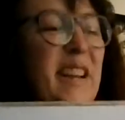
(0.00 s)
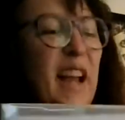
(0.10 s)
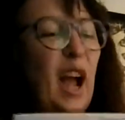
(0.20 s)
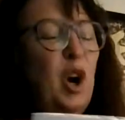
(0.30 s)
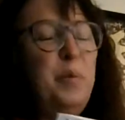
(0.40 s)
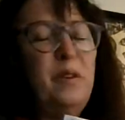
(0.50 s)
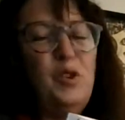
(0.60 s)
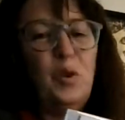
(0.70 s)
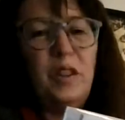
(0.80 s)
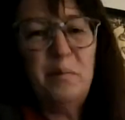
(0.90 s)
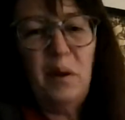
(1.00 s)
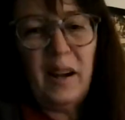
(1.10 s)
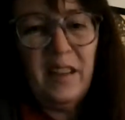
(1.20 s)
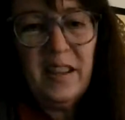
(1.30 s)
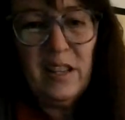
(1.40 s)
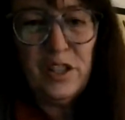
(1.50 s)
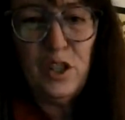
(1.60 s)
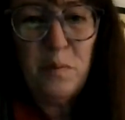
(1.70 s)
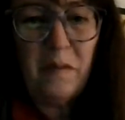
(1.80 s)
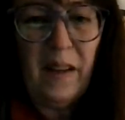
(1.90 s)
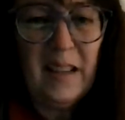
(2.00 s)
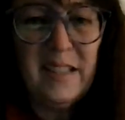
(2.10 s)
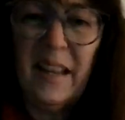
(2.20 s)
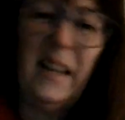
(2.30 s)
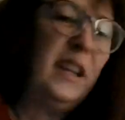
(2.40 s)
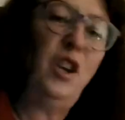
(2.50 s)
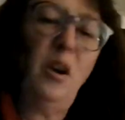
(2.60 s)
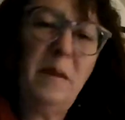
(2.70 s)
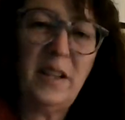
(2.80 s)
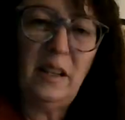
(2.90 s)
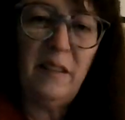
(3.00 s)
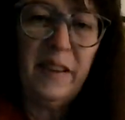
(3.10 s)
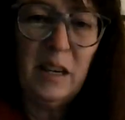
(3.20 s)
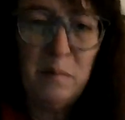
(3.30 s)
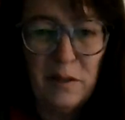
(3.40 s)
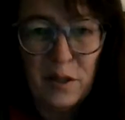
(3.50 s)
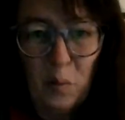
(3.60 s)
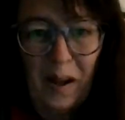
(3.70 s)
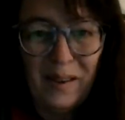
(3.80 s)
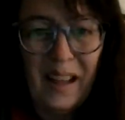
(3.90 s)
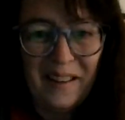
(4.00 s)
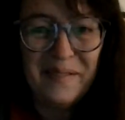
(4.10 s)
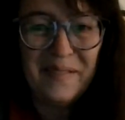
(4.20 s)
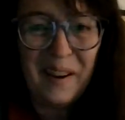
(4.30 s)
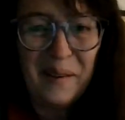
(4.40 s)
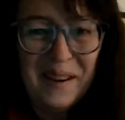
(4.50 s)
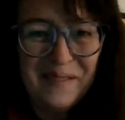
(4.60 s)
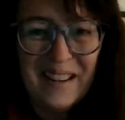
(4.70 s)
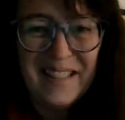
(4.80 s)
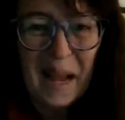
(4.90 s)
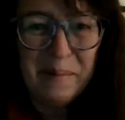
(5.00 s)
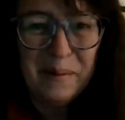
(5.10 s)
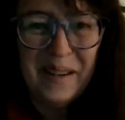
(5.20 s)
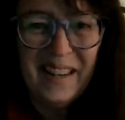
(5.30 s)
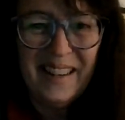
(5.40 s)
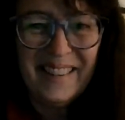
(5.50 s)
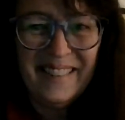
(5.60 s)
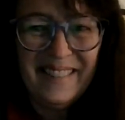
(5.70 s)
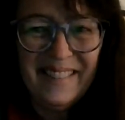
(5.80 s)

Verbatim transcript: I hope you enjoyed the book. I think it's super fascinating. You know how much I love animals and wildlife. All right, friends, happy reading.